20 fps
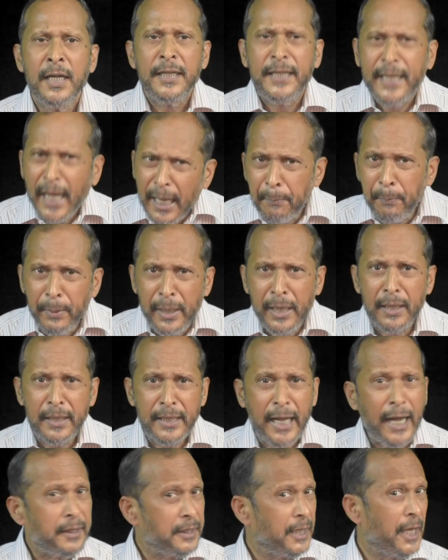Can
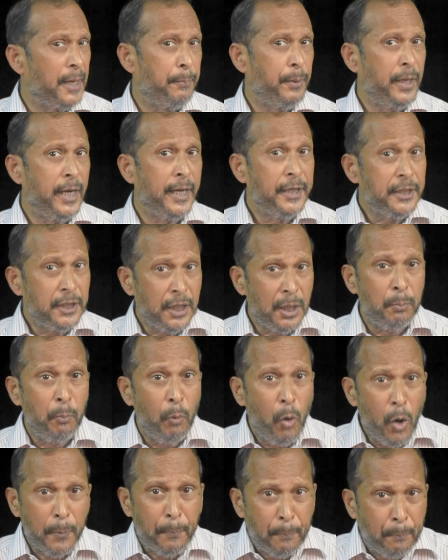there be anything
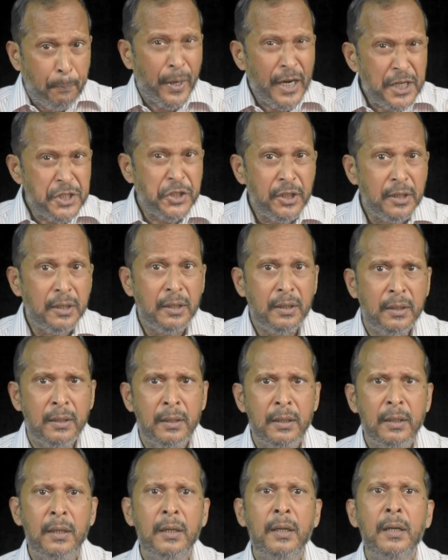more brazen
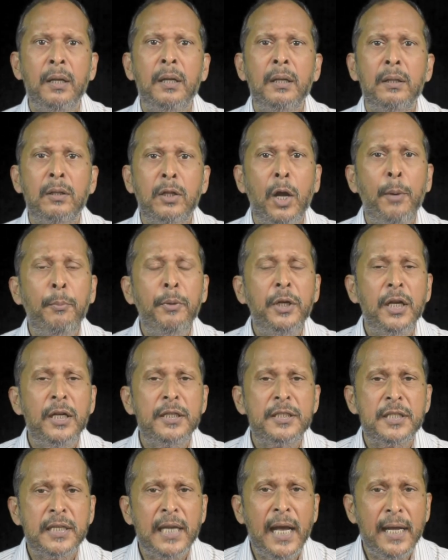
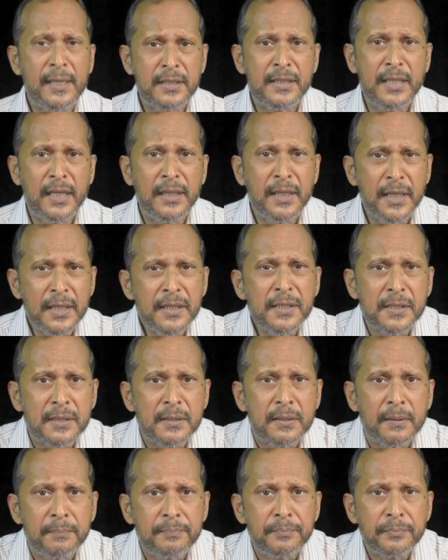communal stance than this?